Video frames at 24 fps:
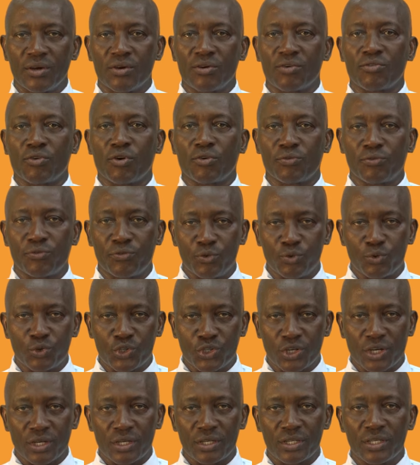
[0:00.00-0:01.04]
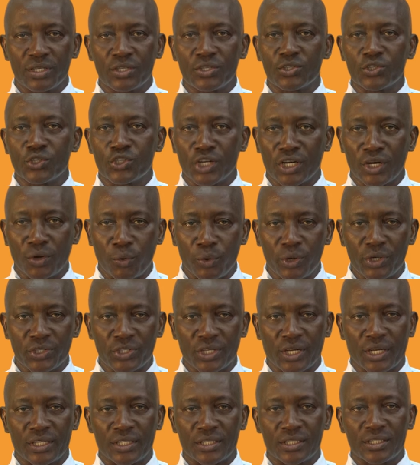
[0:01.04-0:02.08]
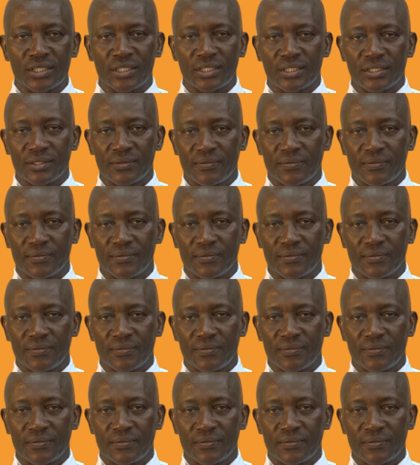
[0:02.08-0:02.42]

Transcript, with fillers: for future generations.